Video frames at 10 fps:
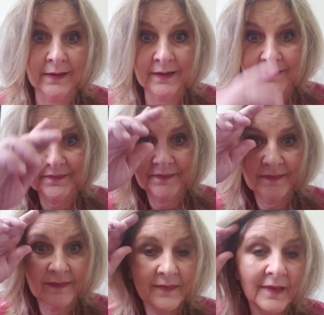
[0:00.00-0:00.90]
in it.
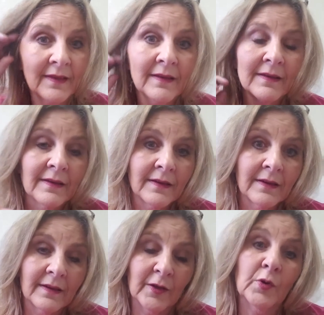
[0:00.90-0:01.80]

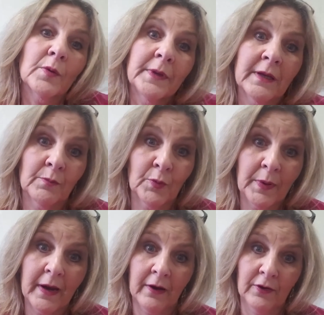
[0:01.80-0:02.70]
You are being
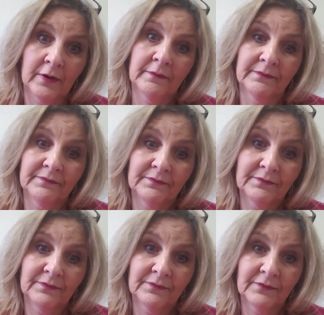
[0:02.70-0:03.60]
prepared
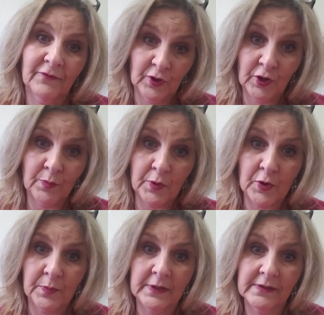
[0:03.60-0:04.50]
for your
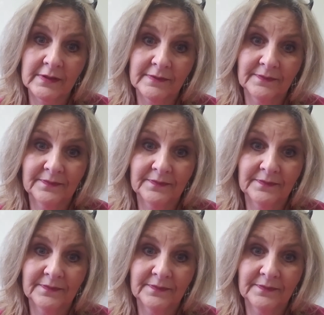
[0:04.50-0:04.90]
purpose.